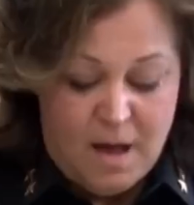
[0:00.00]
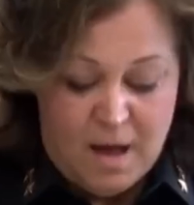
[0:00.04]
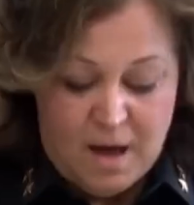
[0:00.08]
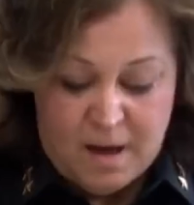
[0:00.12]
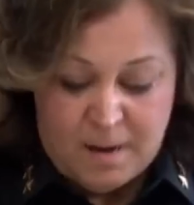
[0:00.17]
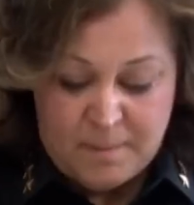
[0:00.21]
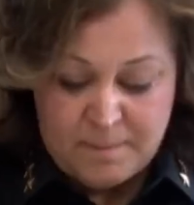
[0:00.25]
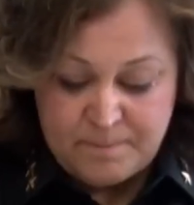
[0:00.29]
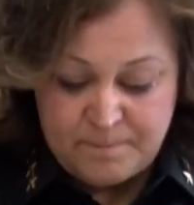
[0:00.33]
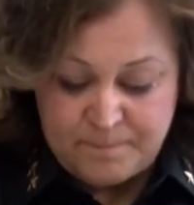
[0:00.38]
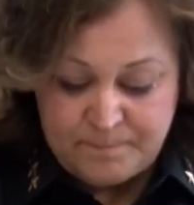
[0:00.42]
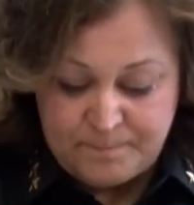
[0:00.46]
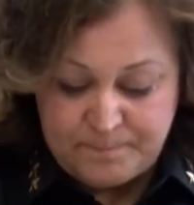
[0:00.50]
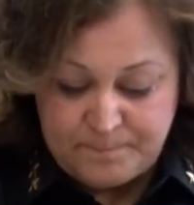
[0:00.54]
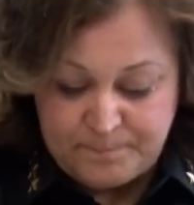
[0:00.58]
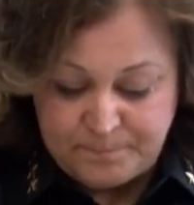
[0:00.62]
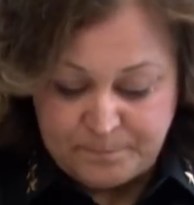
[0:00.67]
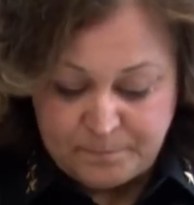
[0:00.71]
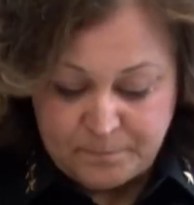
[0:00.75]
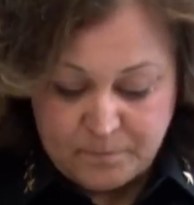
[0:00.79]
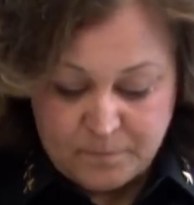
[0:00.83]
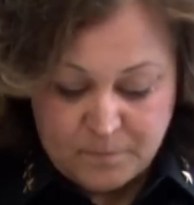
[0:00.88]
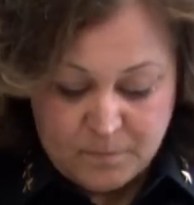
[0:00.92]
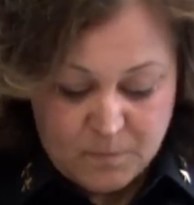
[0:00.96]
Um,
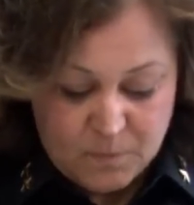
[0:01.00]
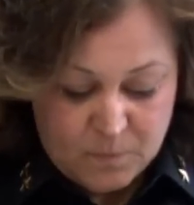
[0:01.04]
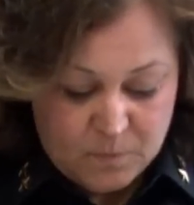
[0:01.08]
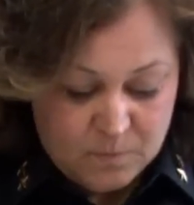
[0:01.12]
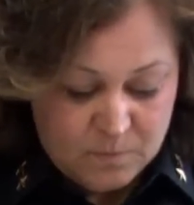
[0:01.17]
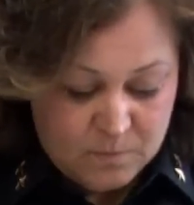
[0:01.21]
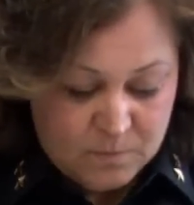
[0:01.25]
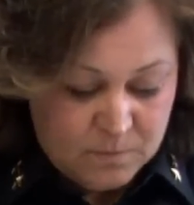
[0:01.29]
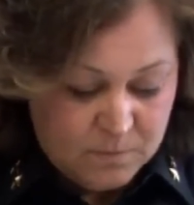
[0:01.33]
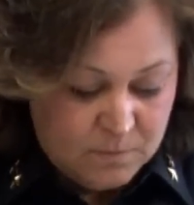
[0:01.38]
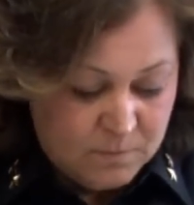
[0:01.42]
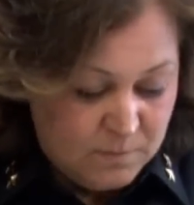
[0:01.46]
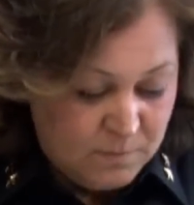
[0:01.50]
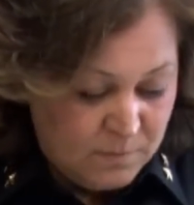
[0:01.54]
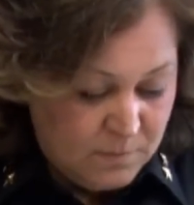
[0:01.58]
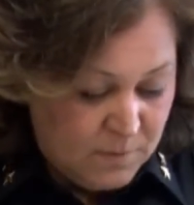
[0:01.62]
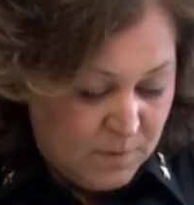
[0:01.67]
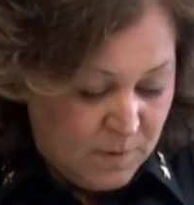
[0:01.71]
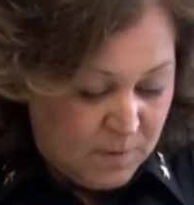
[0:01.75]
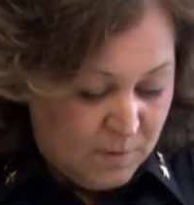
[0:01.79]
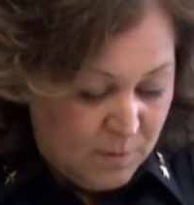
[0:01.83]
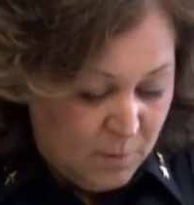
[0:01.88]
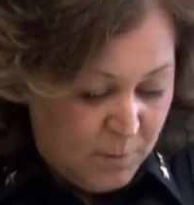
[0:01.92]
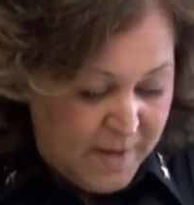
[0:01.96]

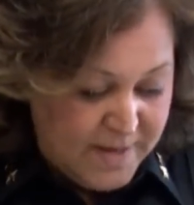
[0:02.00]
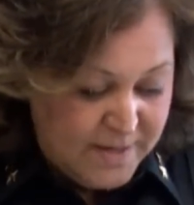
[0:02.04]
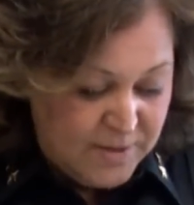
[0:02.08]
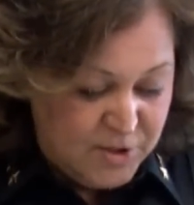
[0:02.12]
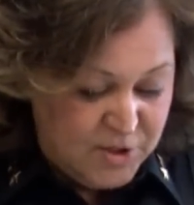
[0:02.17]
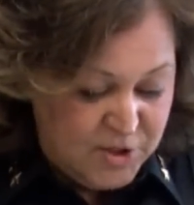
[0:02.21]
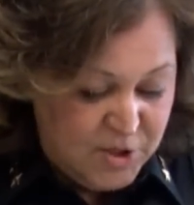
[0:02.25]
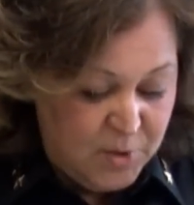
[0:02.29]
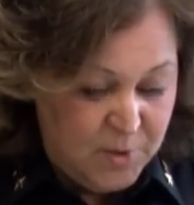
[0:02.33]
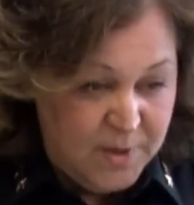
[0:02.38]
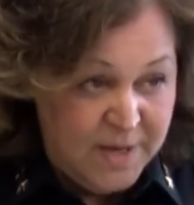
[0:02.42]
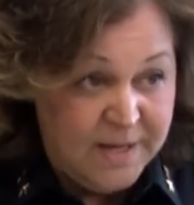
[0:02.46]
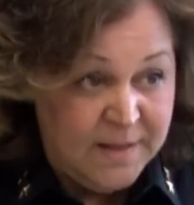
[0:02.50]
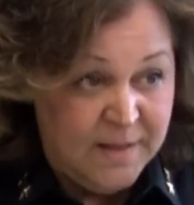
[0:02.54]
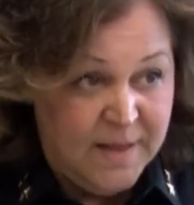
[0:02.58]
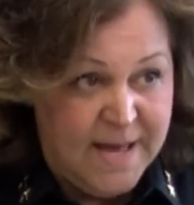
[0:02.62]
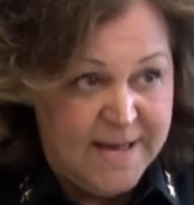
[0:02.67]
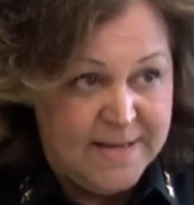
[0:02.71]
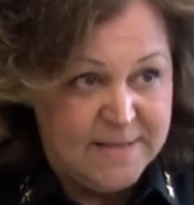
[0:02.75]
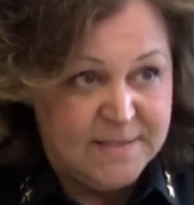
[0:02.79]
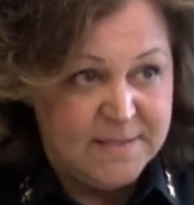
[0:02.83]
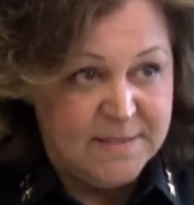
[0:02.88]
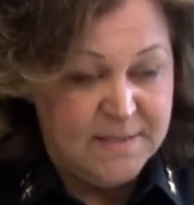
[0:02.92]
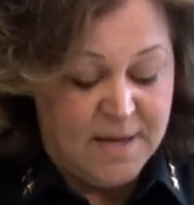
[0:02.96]
we had a shooting
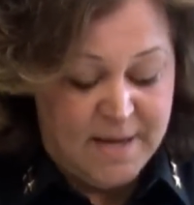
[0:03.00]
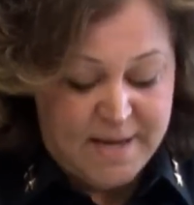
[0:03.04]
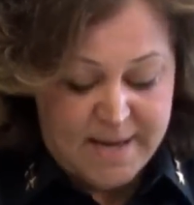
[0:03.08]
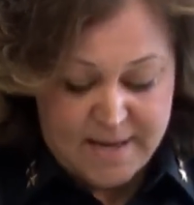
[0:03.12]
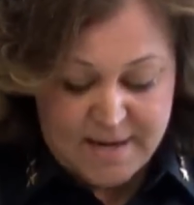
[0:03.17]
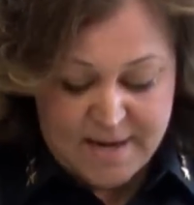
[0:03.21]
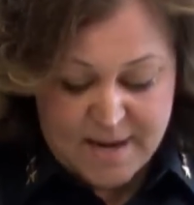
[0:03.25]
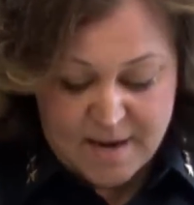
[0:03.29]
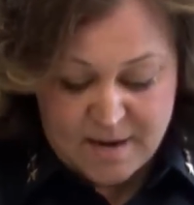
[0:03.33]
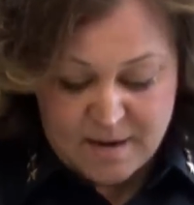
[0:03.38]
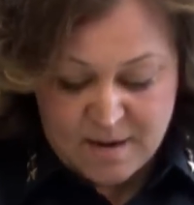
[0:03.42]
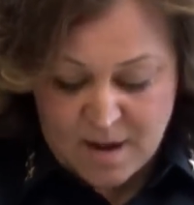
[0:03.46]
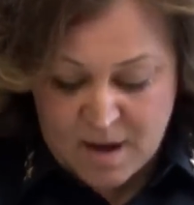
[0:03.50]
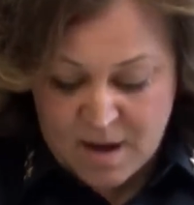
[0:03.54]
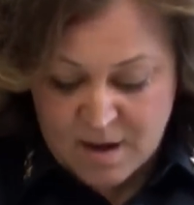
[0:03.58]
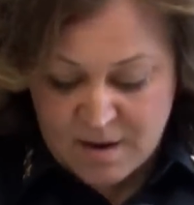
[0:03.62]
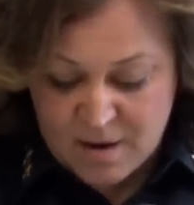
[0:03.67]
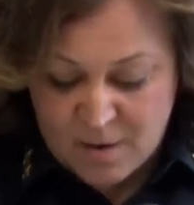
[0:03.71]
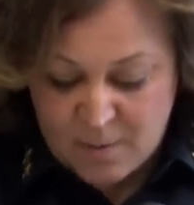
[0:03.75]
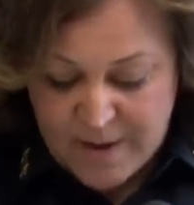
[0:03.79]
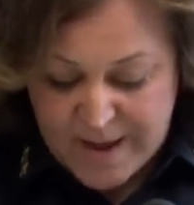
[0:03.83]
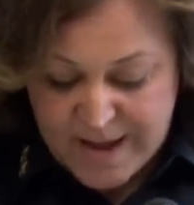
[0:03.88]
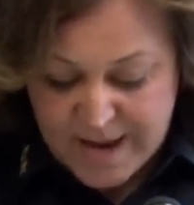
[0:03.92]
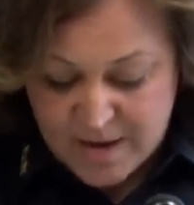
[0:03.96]
last night at
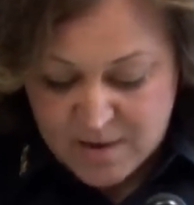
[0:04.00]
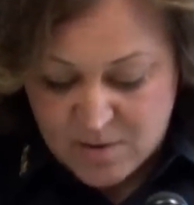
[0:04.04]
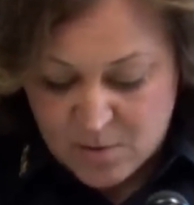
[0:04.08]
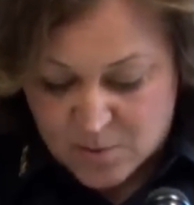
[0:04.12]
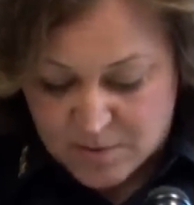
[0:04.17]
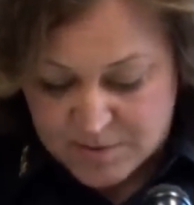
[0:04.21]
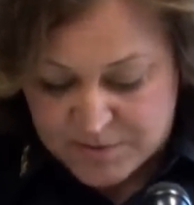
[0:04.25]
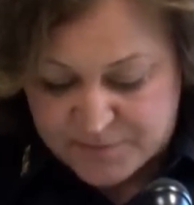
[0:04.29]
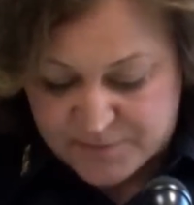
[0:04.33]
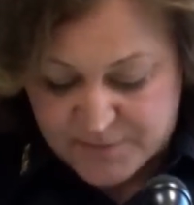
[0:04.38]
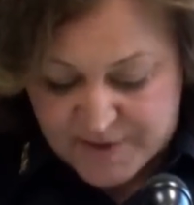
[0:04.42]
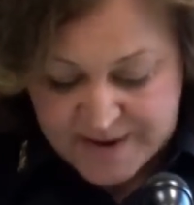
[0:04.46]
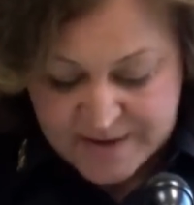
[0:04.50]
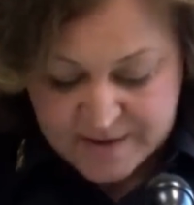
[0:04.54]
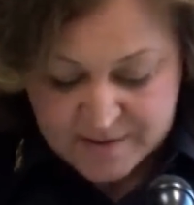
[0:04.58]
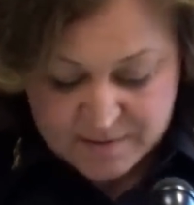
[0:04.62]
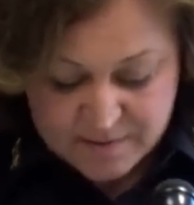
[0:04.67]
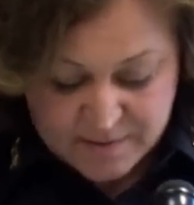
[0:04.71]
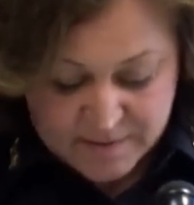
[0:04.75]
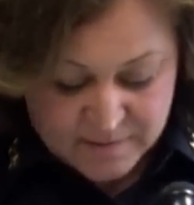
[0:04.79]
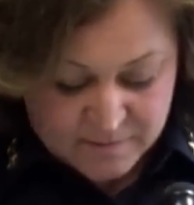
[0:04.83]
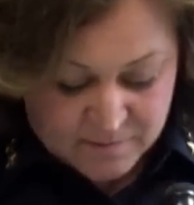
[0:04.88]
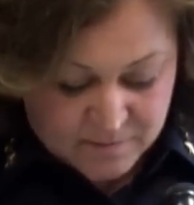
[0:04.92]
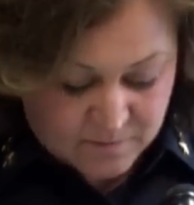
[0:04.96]
908 North
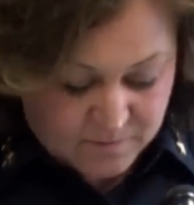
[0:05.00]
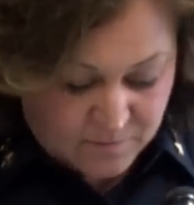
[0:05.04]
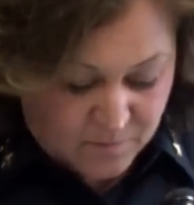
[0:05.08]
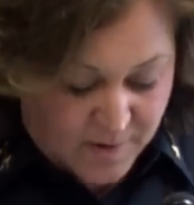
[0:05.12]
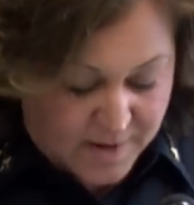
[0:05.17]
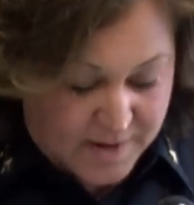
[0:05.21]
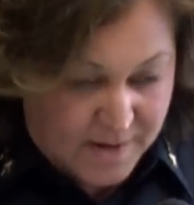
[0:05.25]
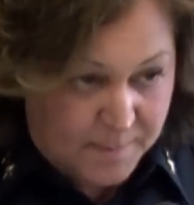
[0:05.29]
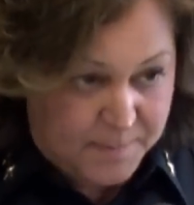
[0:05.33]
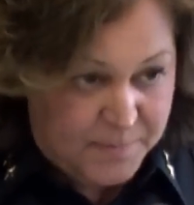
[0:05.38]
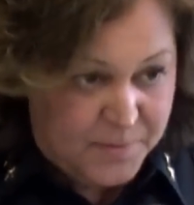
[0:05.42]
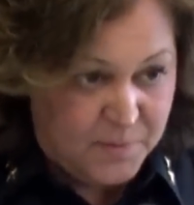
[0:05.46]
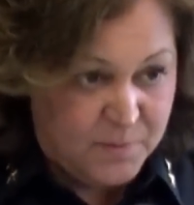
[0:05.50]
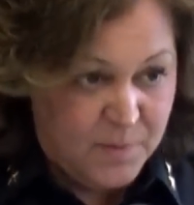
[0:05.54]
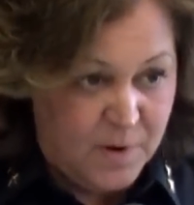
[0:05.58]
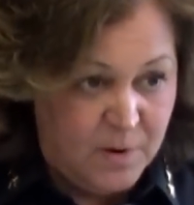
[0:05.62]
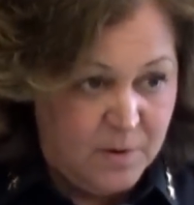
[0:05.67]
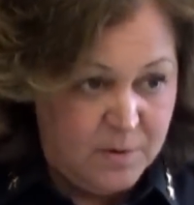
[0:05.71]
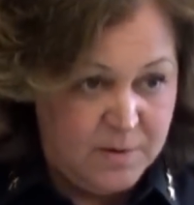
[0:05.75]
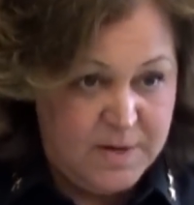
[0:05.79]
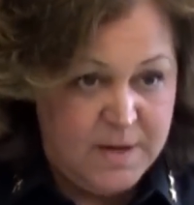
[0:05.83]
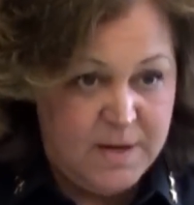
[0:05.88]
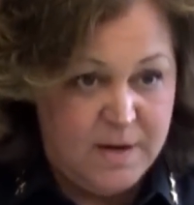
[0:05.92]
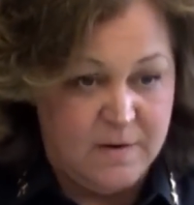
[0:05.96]
Franklin, right up the
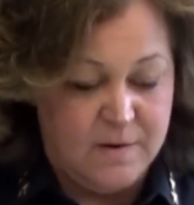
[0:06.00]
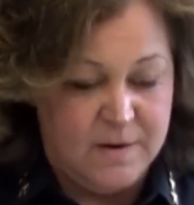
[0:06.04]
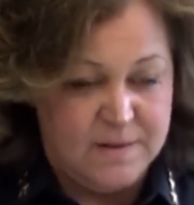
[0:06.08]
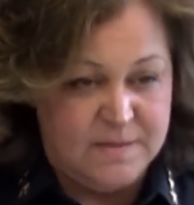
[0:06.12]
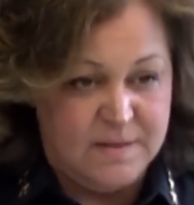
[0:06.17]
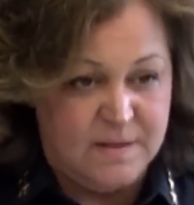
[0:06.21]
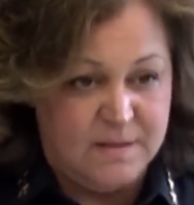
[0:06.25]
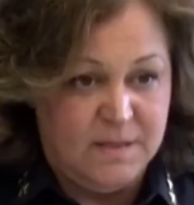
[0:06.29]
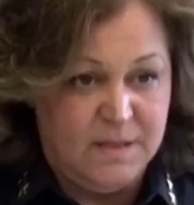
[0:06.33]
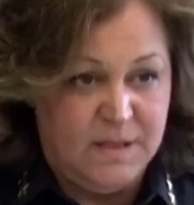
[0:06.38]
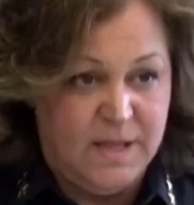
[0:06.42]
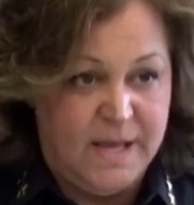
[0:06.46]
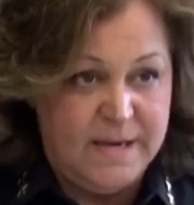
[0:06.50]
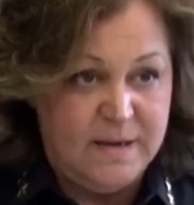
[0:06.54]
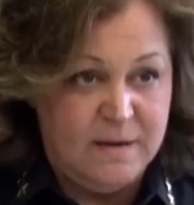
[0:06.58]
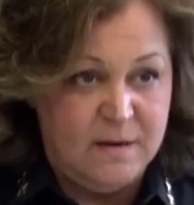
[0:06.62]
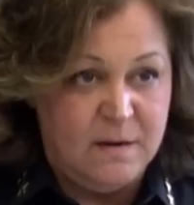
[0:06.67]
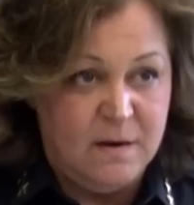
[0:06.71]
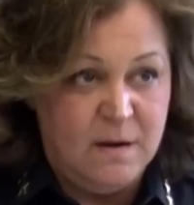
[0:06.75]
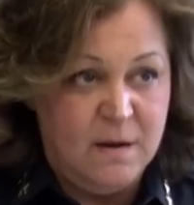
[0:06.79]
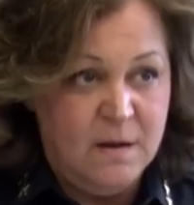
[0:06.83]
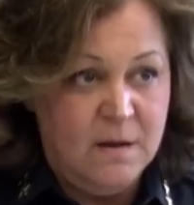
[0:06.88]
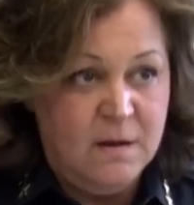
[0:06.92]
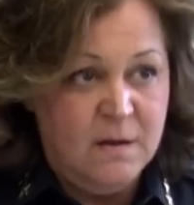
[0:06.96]
road here at the Lit
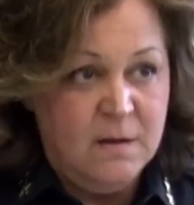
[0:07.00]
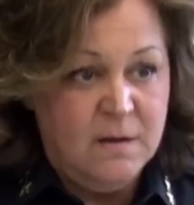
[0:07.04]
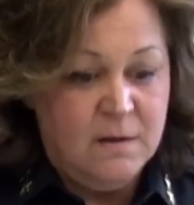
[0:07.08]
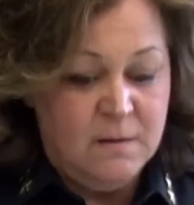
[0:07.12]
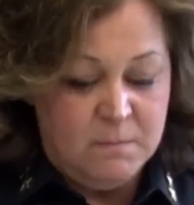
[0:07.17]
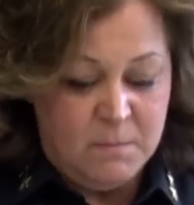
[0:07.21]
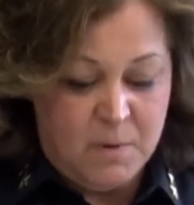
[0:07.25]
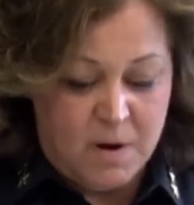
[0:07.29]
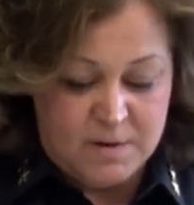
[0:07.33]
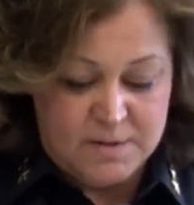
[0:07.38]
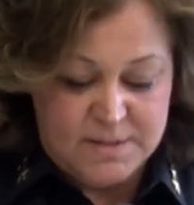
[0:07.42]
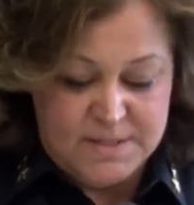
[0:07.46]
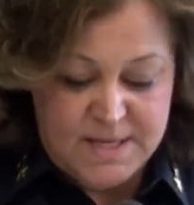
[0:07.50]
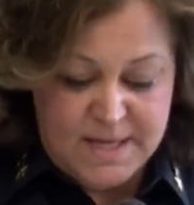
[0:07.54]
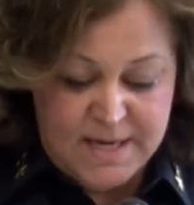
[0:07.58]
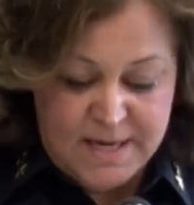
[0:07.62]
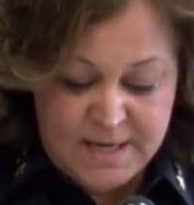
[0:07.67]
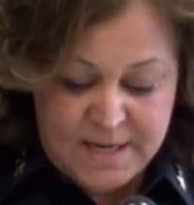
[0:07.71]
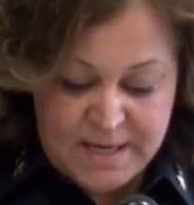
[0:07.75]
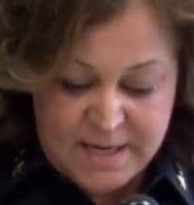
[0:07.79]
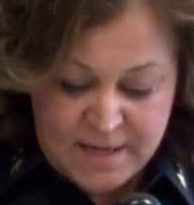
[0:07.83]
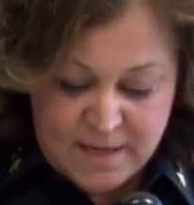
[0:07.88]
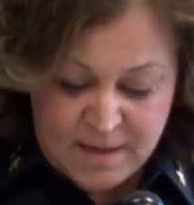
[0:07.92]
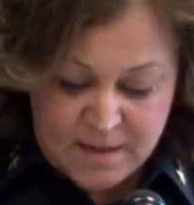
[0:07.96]

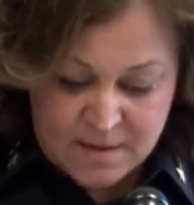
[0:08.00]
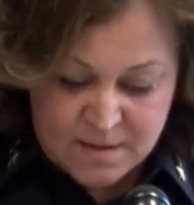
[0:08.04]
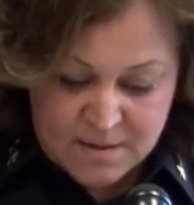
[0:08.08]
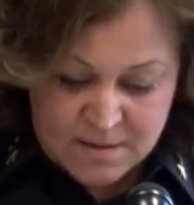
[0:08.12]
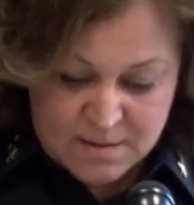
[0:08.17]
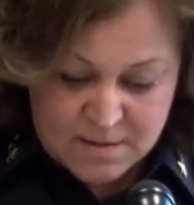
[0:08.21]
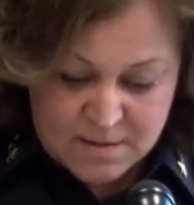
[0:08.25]
Martini